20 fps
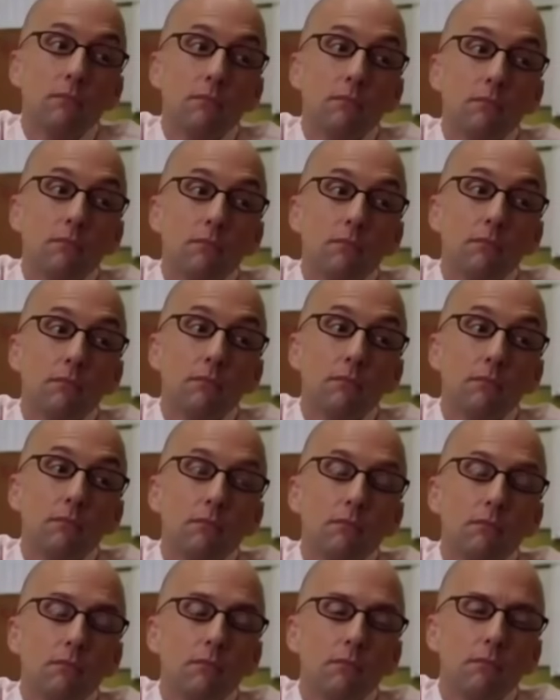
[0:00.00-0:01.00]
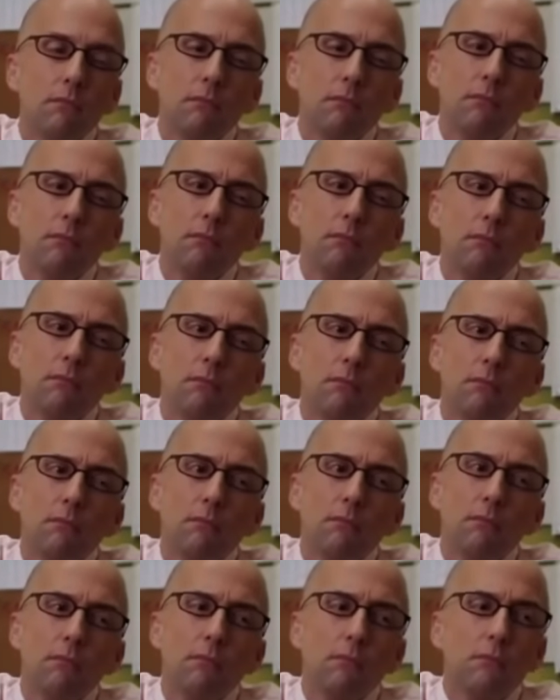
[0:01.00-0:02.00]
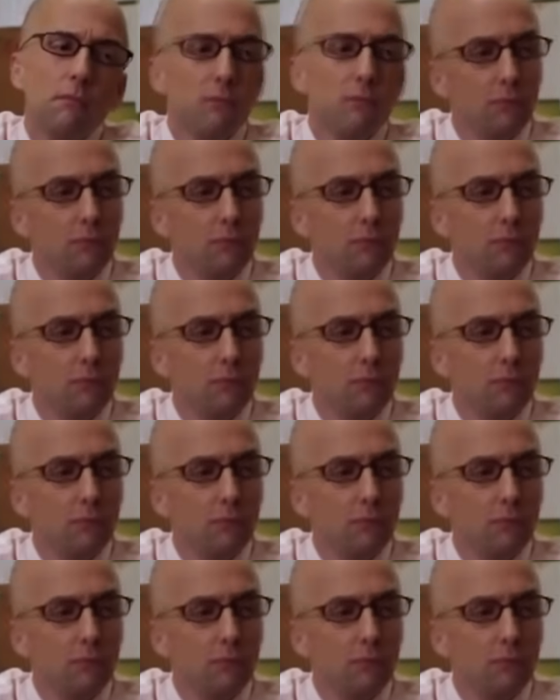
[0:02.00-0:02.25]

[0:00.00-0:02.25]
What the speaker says: No one is speaking in this clip.